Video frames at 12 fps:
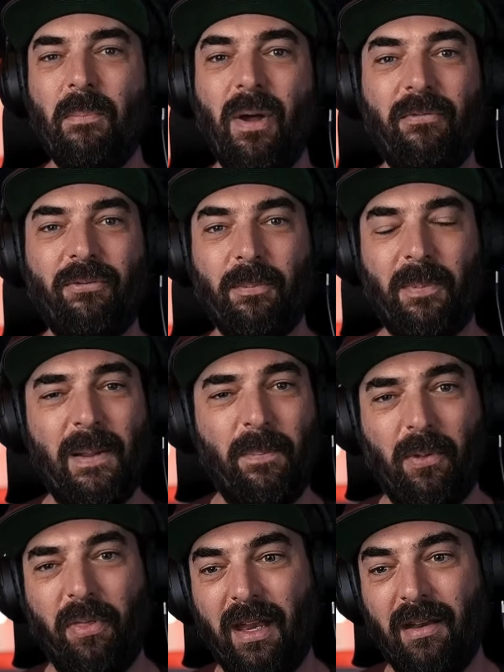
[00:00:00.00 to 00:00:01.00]
But for
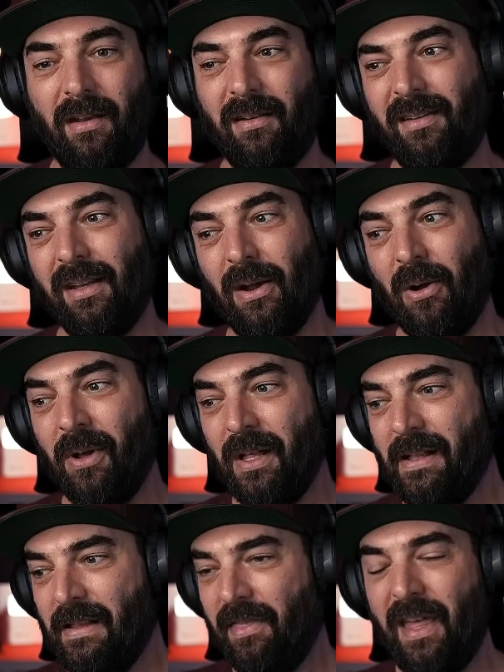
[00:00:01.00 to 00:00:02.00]
people that,
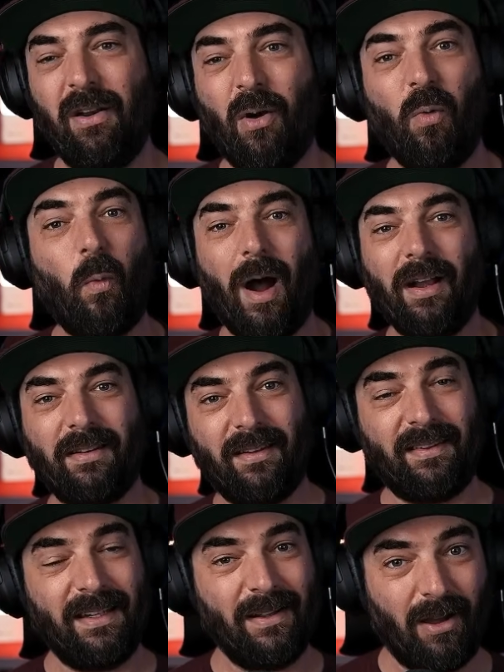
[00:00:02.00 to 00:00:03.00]
they don't want to
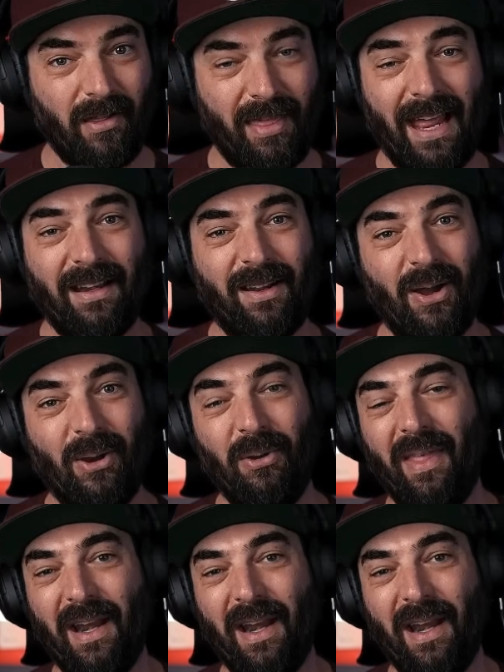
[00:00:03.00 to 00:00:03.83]
see all that code,